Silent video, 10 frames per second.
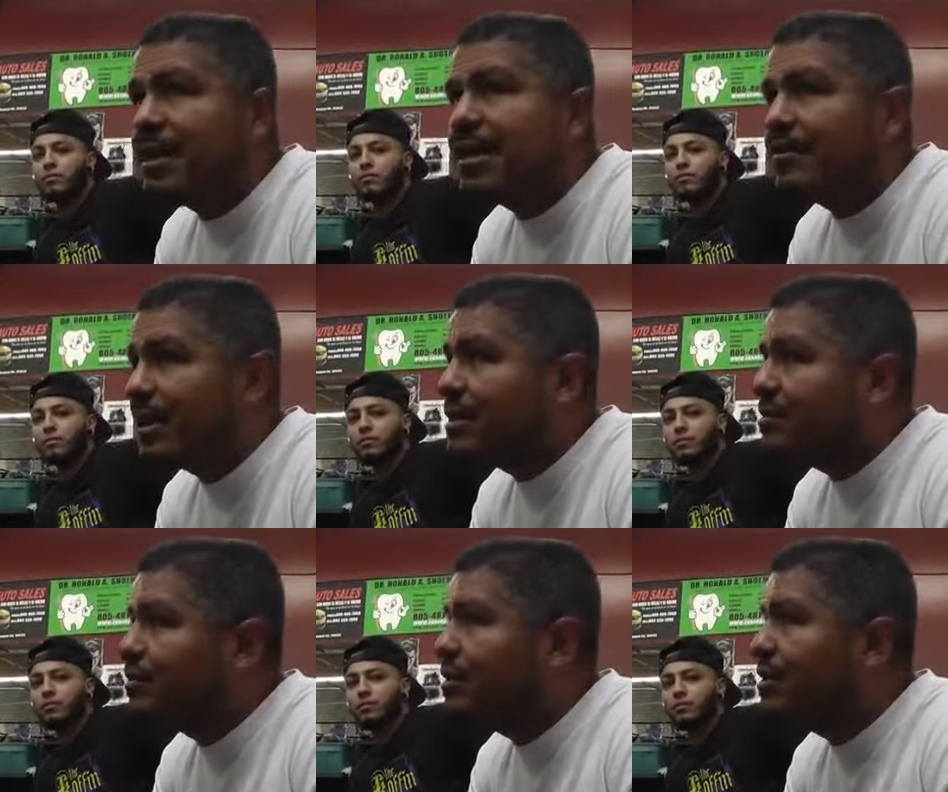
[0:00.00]
Speaker 1: making
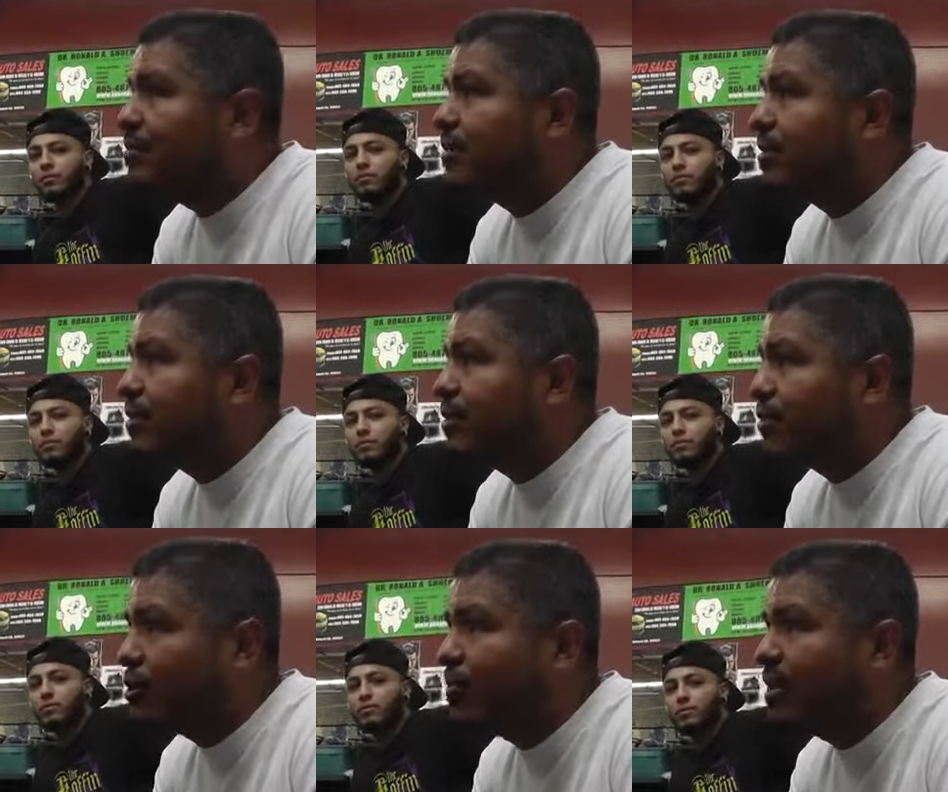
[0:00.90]
Mikey's going up there. You
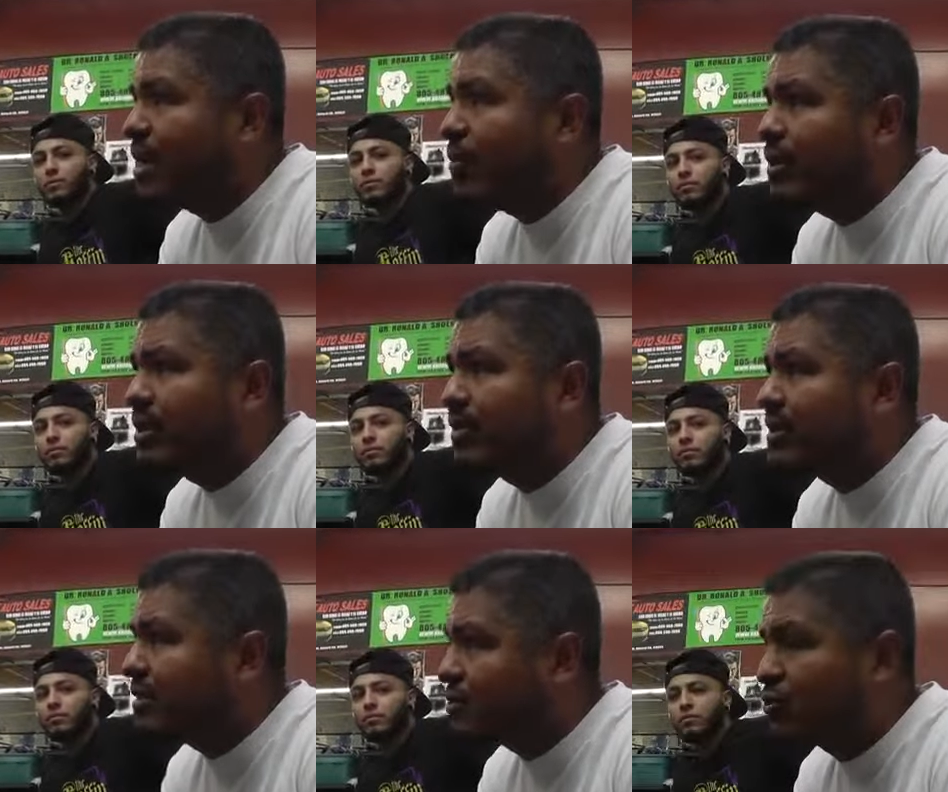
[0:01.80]
know he'll be in that weight
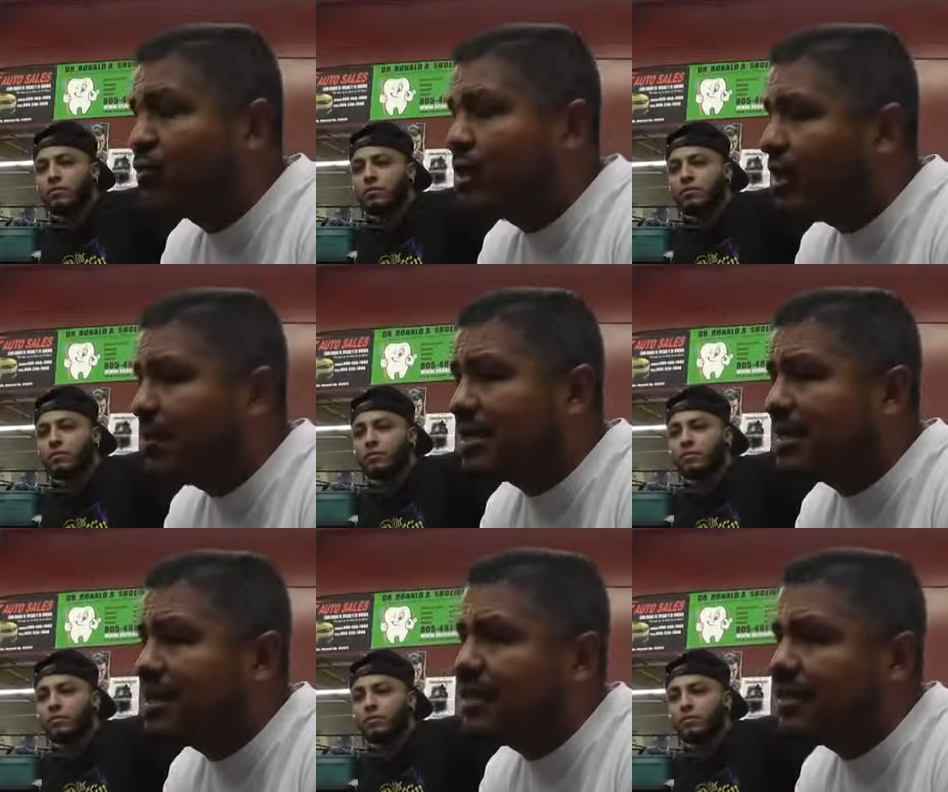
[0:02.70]
division soon. I'm not
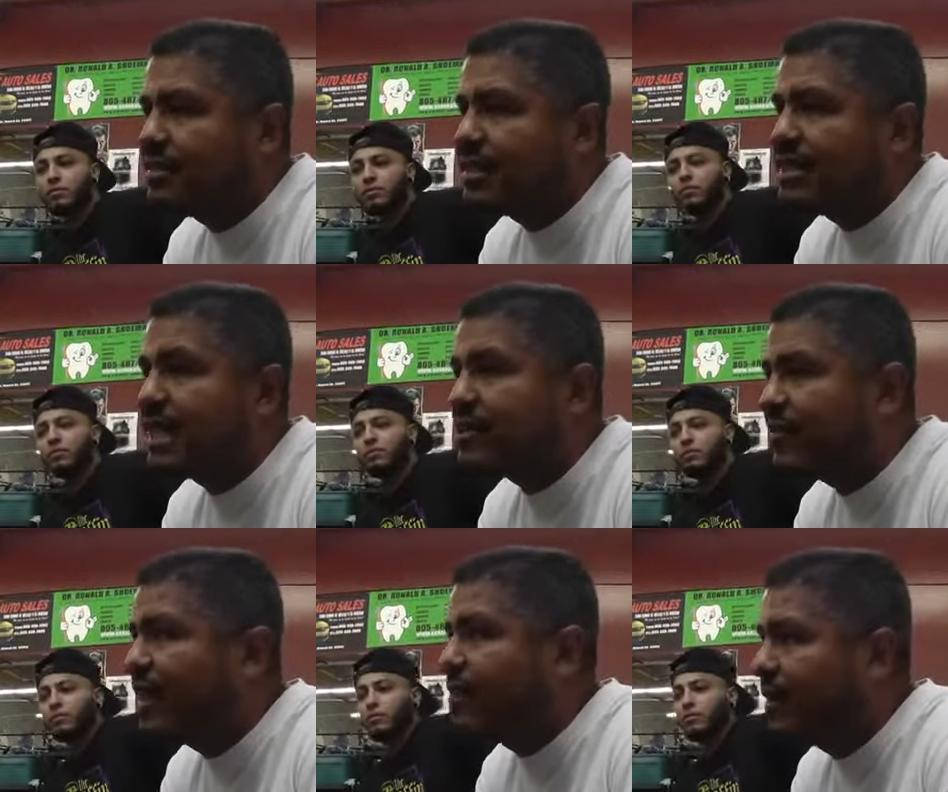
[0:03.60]
saying next
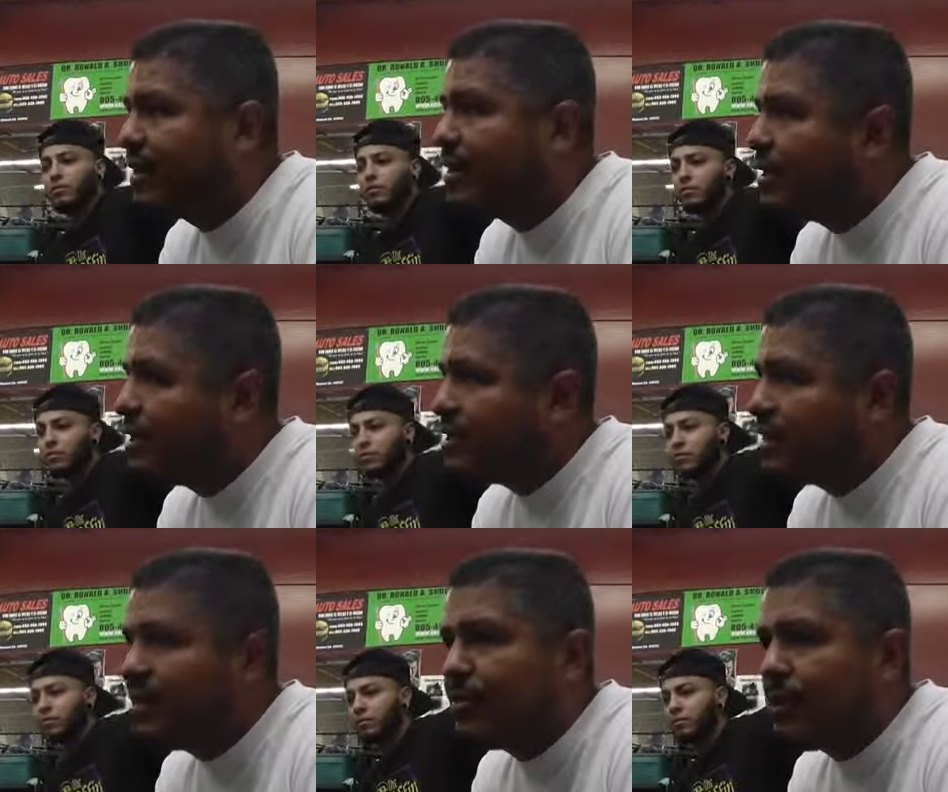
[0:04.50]
fight, but
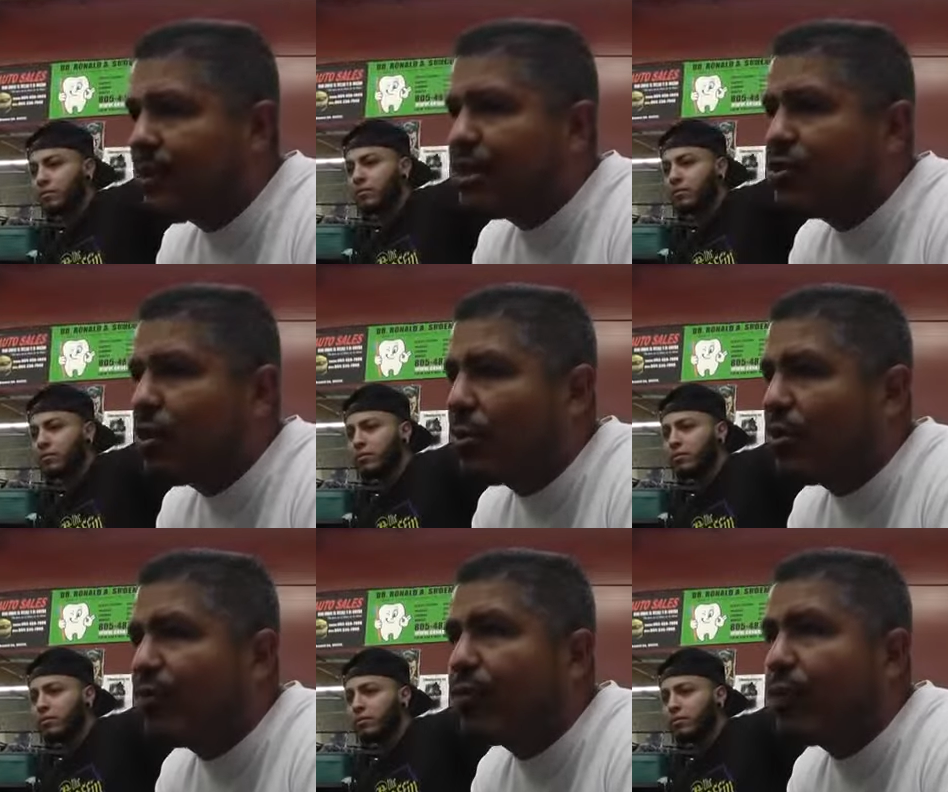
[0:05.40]
we might do one
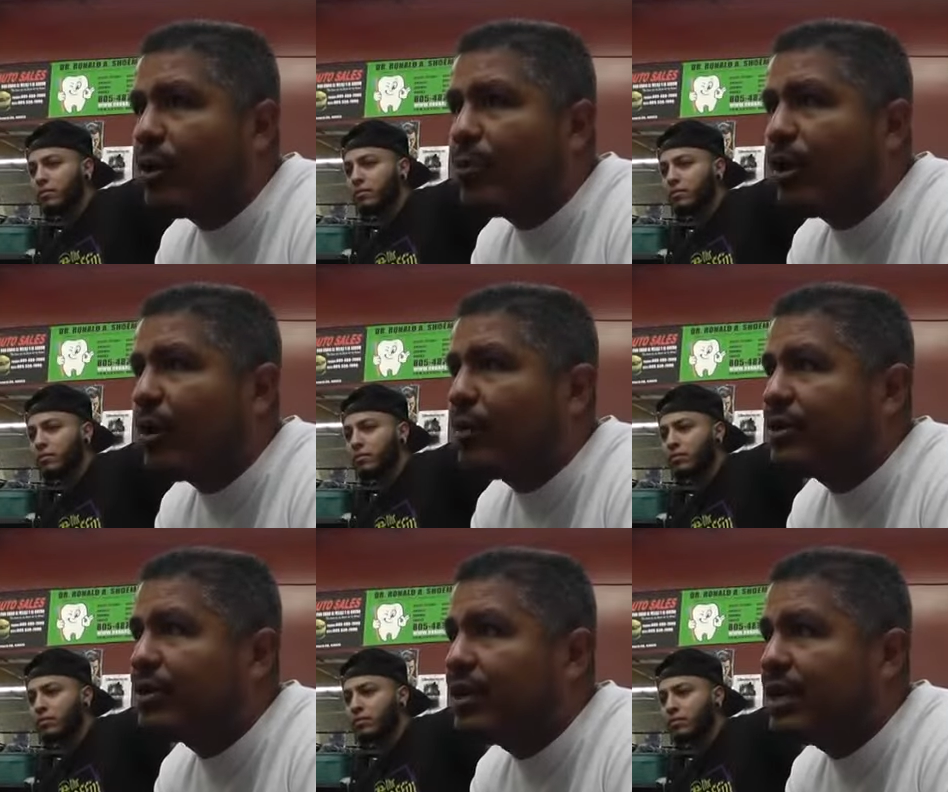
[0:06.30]
more one more at
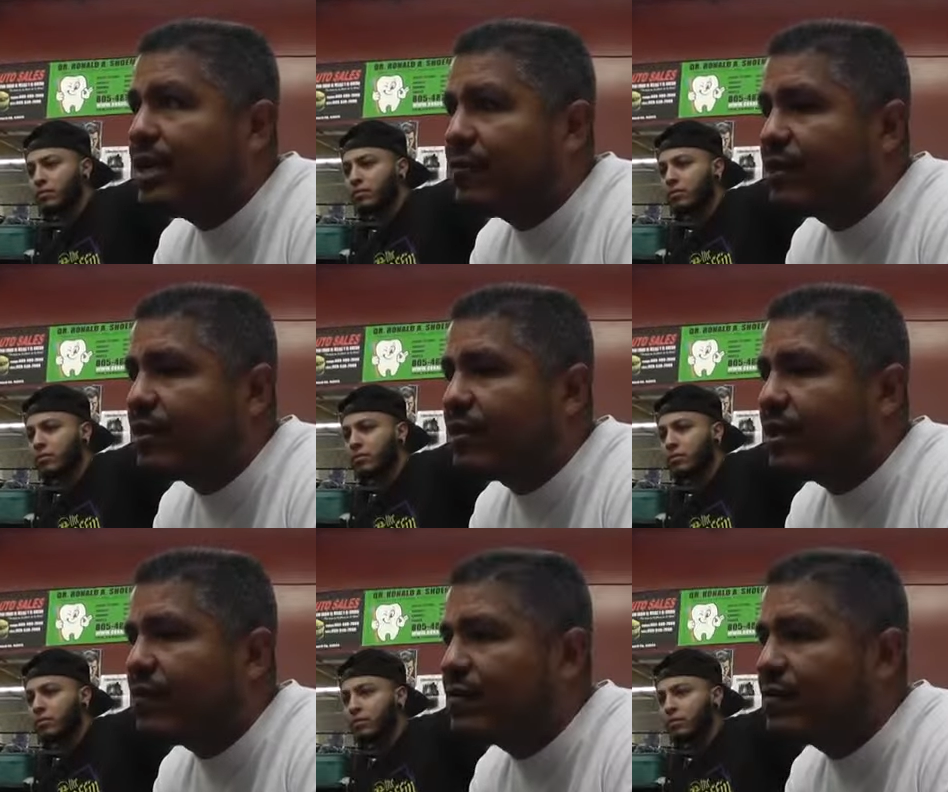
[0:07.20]
130
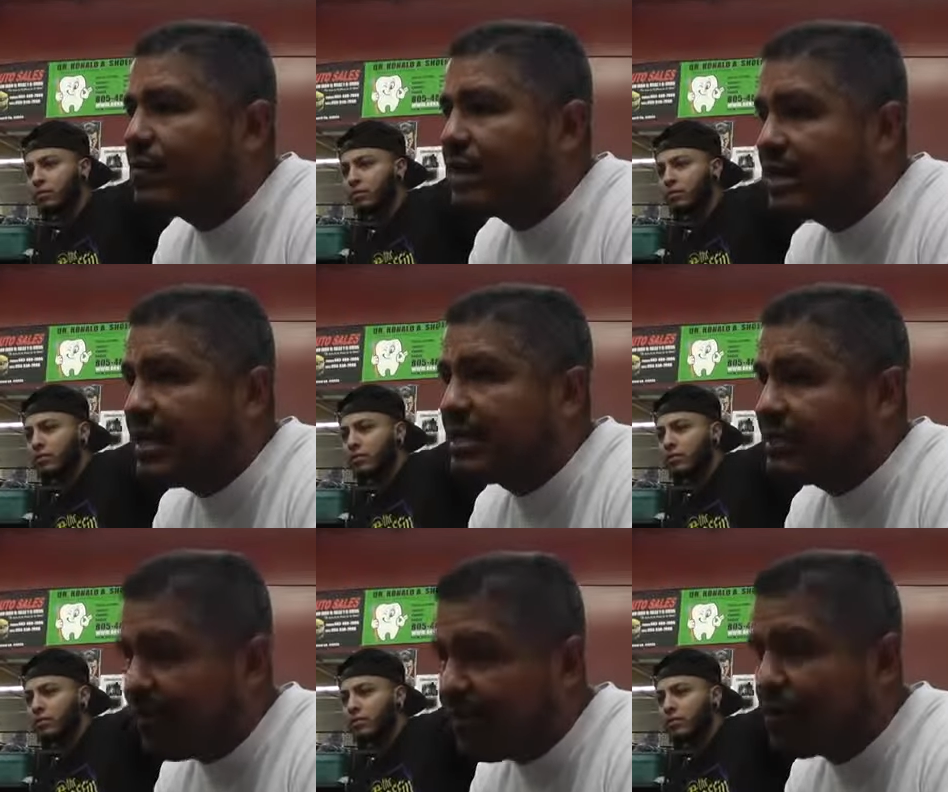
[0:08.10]
after after
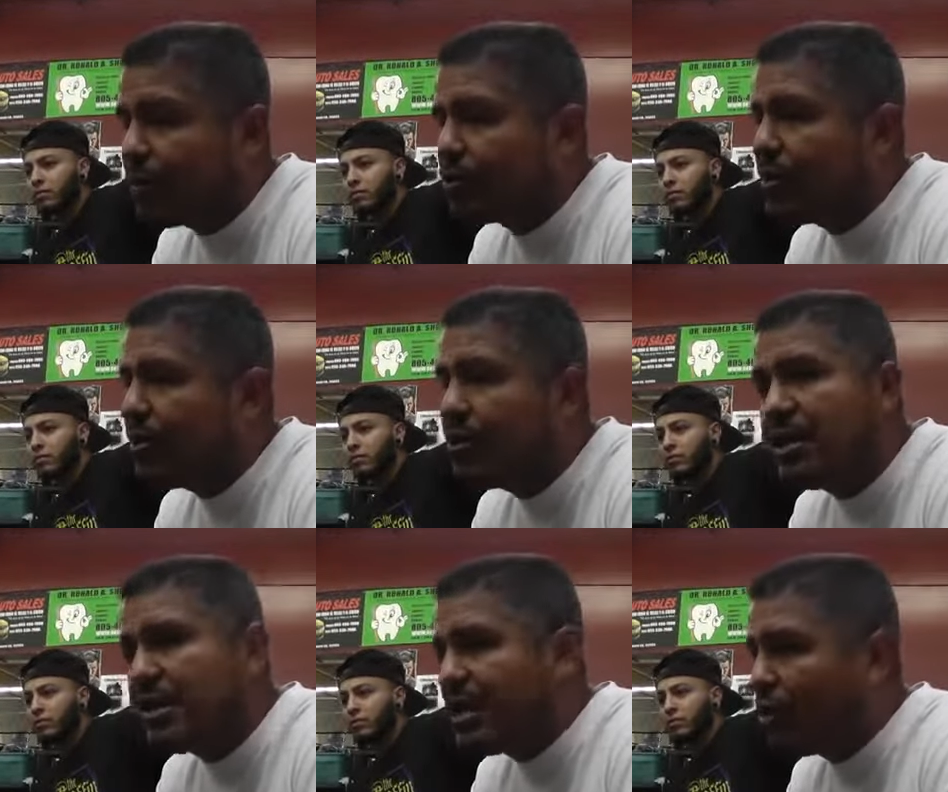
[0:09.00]
Martinez if everything goes well.
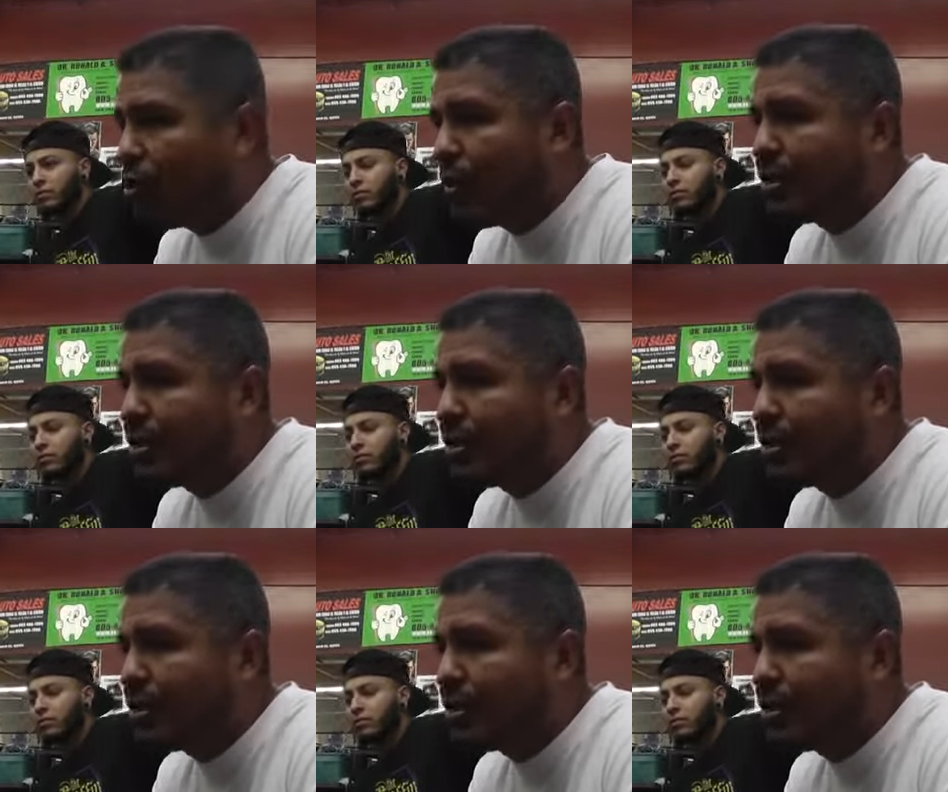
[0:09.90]
Then go to